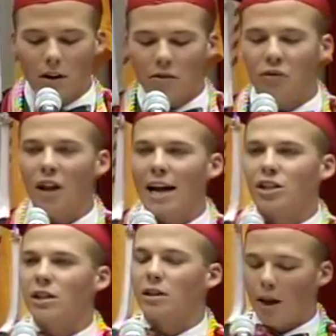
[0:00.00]

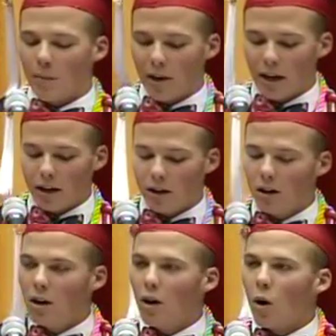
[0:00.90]
flashy celebrity,
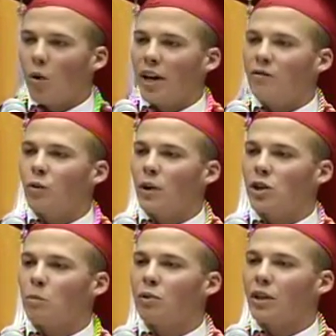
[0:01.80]
or an
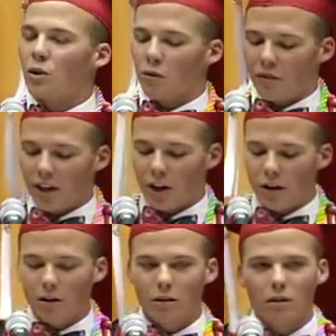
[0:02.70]
influential political figure.
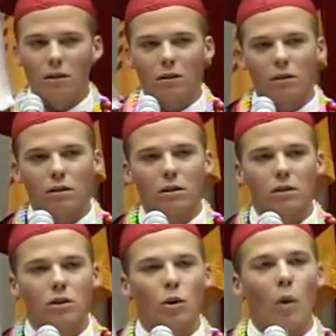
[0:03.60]

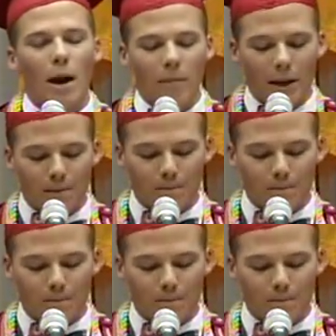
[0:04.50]
So why me?